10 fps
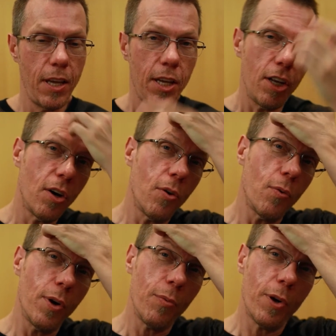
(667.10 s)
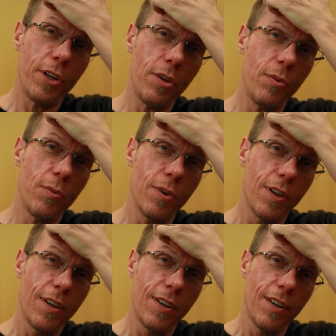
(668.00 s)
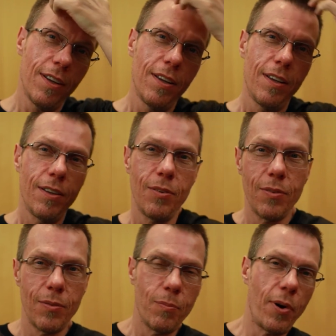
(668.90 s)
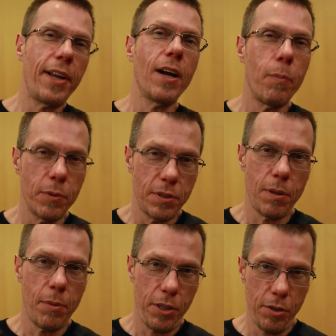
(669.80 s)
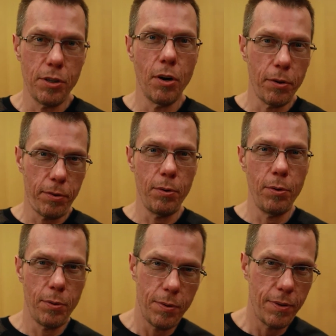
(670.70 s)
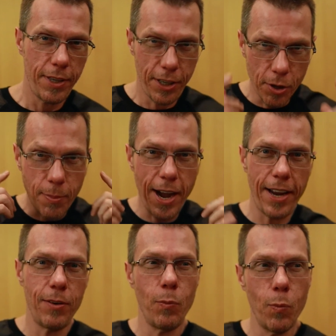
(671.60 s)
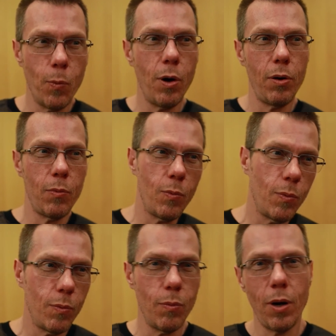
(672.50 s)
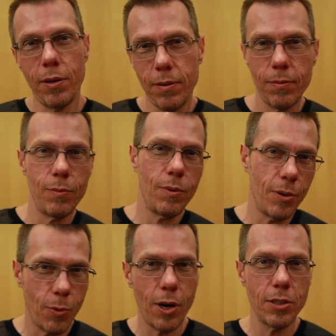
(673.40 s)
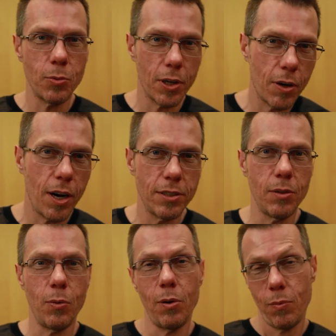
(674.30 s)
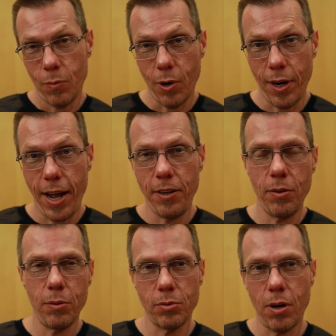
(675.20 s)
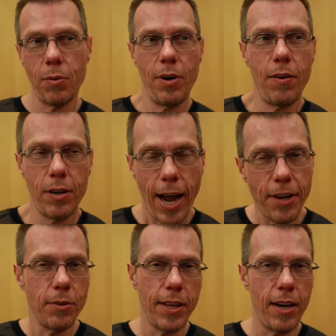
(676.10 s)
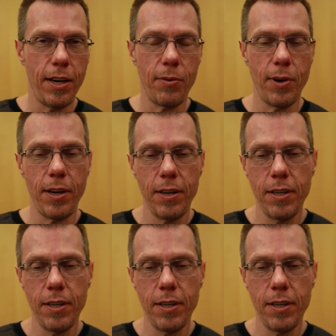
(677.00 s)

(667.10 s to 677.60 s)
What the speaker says: you know, when you break up with somebody, you go through in your mind what it was, what caused it, what did I do that was wrong, whatever. I do that anyway.